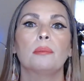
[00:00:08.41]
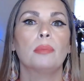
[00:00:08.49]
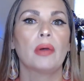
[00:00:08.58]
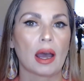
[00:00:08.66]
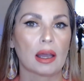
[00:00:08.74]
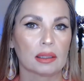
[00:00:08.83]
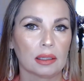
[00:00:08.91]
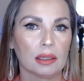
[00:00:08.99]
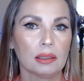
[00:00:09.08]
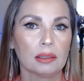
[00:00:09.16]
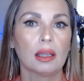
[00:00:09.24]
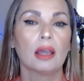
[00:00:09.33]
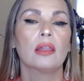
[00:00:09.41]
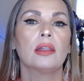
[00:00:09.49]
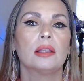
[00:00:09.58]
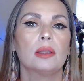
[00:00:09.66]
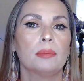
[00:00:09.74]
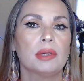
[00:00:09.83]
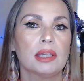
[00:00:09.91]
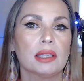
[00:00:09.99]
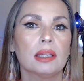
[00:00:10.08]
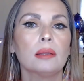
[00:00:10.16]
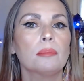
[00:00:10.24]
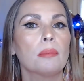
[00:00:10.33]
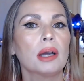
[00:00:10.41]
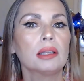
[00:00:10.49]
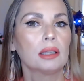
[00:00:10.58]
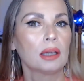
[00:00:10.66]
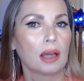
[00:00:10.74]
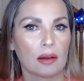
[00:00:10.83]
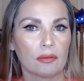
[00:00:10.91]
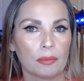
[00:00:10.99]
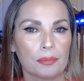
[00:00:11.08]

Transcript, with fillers: practice that a beginner must have.